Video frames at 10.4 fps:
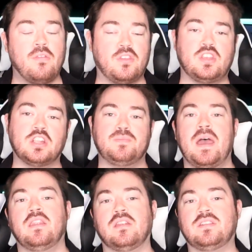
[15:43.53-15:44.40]
The
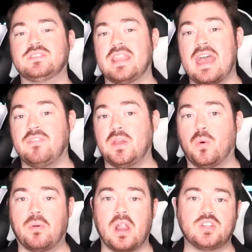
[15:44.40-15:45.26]
touchpad doesn't have
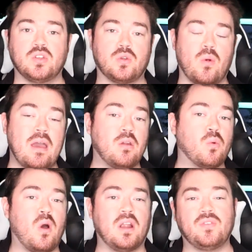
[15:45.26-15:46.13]
equal pressure throughout and
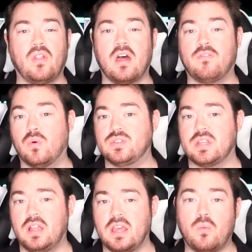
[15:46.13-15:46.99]
requires a lot of force
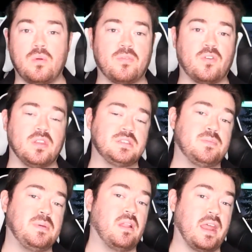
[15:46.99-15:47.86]
to click. Would prefer this
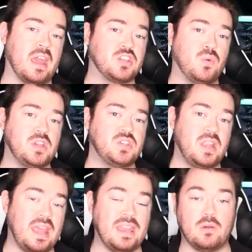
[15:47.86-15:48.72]
to be light
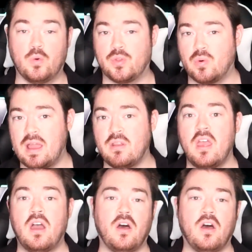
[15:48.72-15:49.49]
actuation and equal throughout.